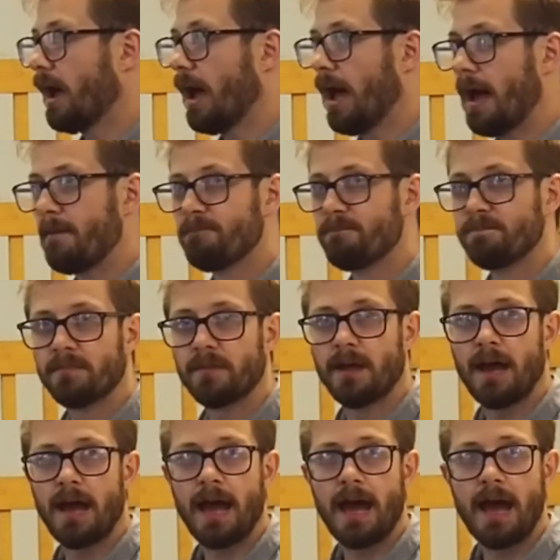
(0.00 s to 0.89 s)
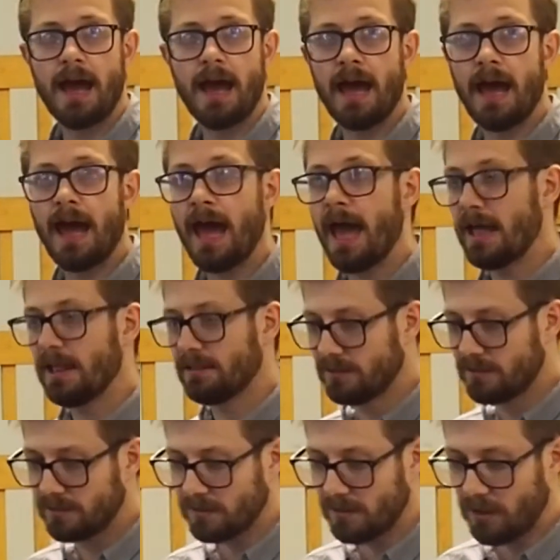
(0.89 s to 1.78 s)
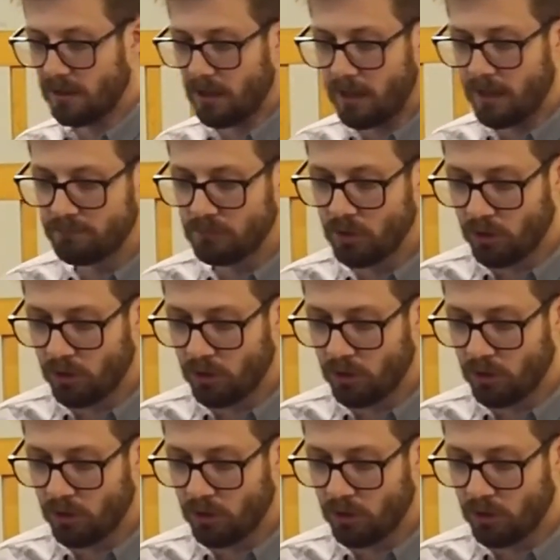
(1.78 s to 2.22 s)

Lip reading: And I'm